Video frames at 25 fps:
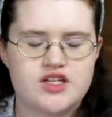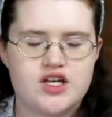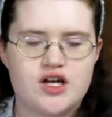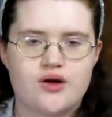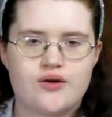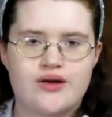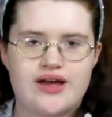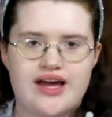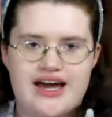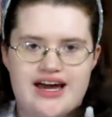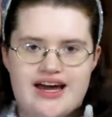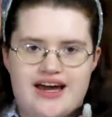
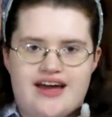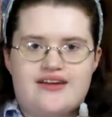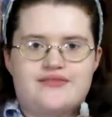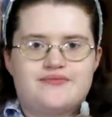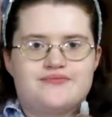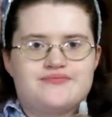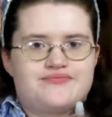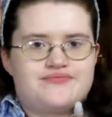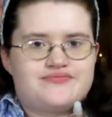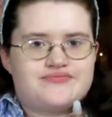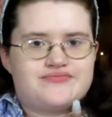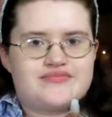Okay,
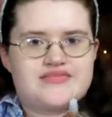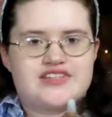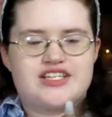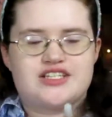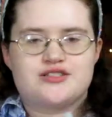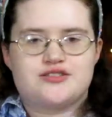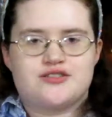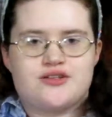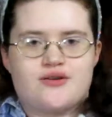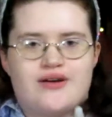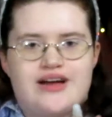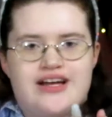
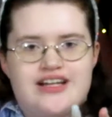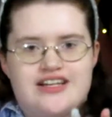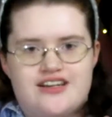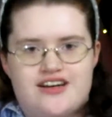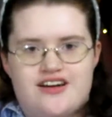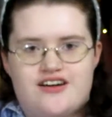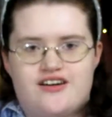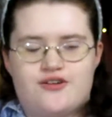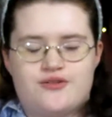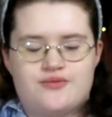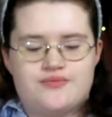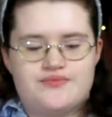so I
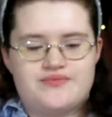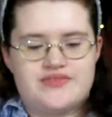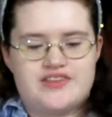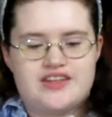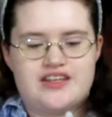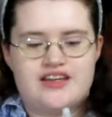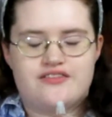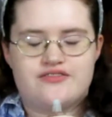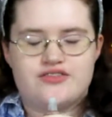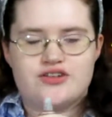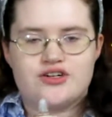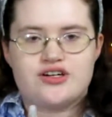know.
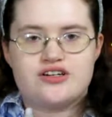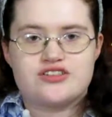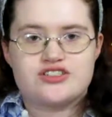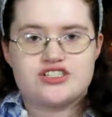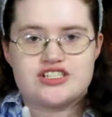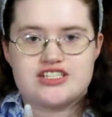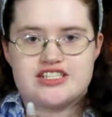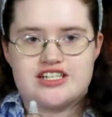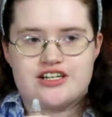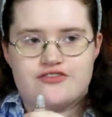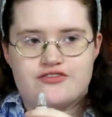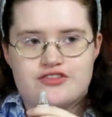If you're
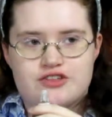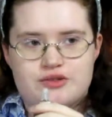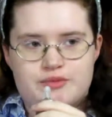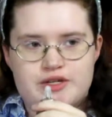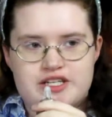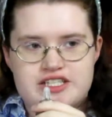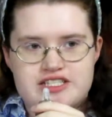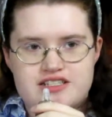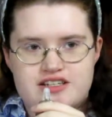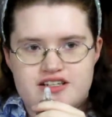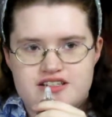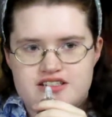just here for the
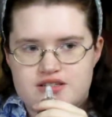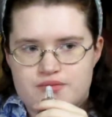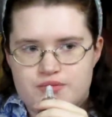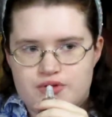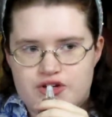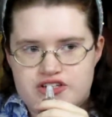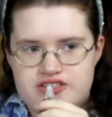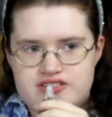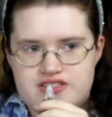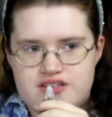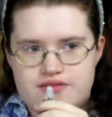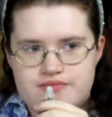pixie dust
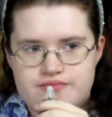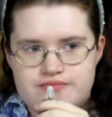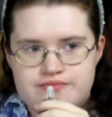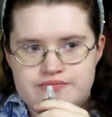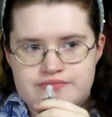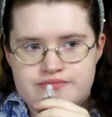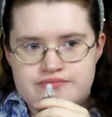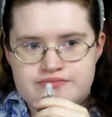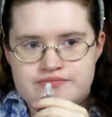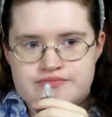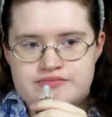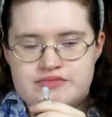unboxing,
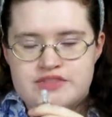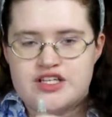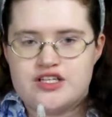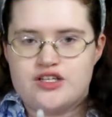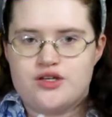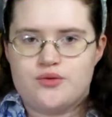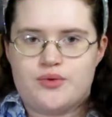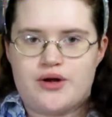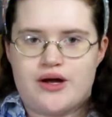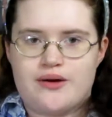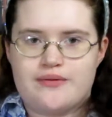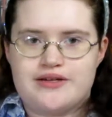
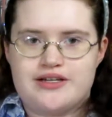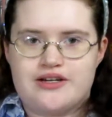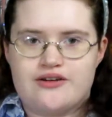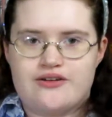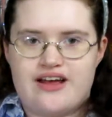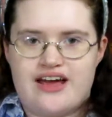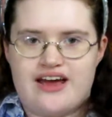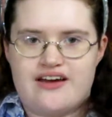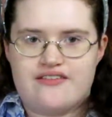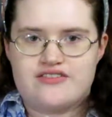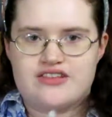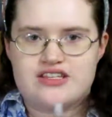you probably
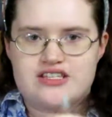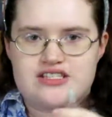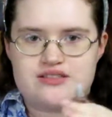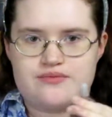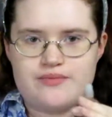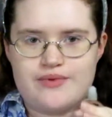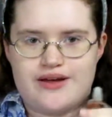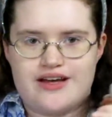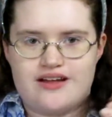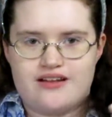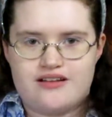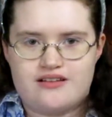don't have the
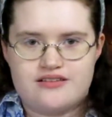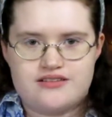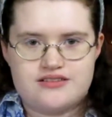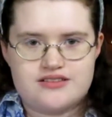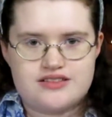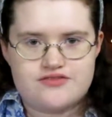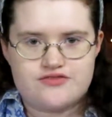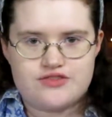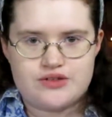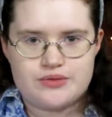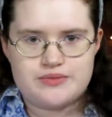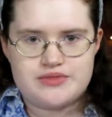
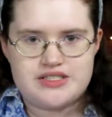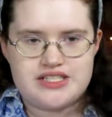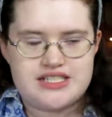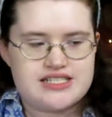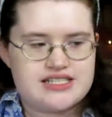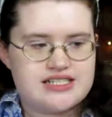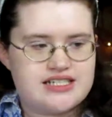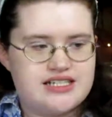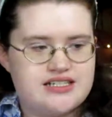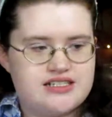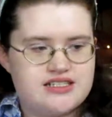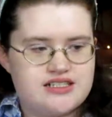smells from
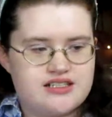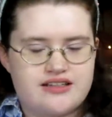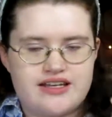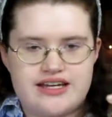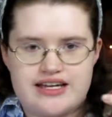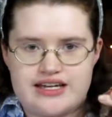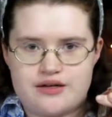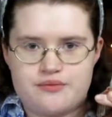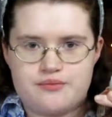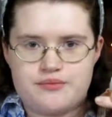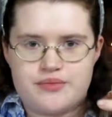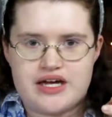Disney to
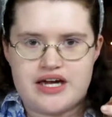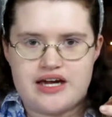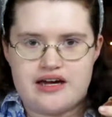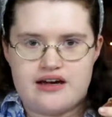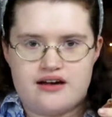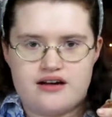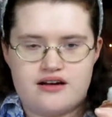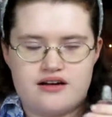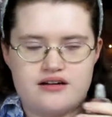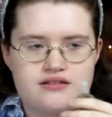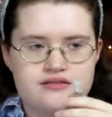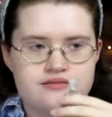like
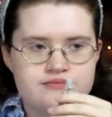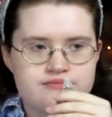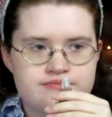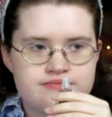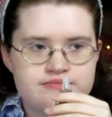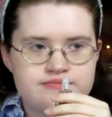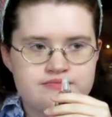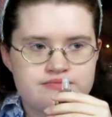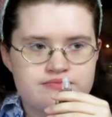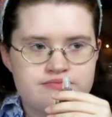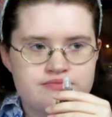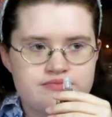compare.
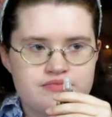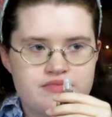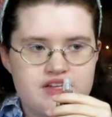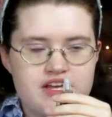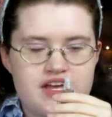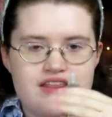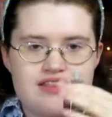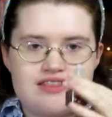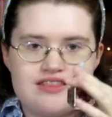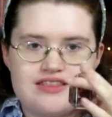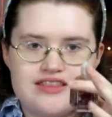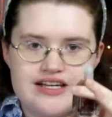
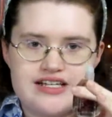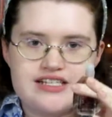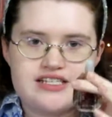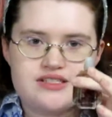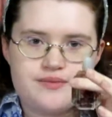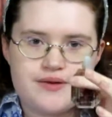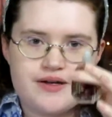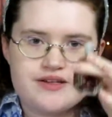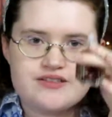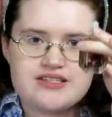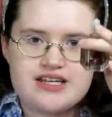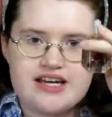This
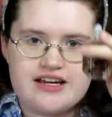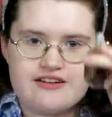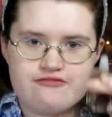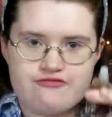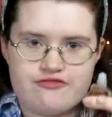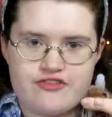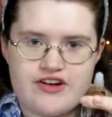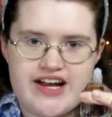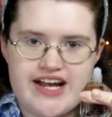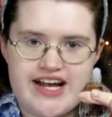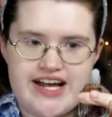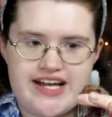smells like
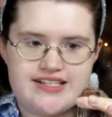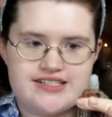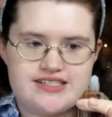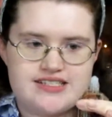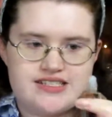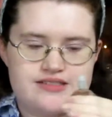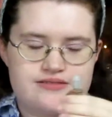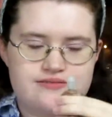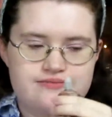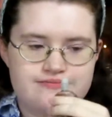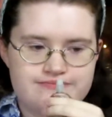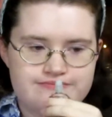
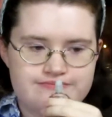France.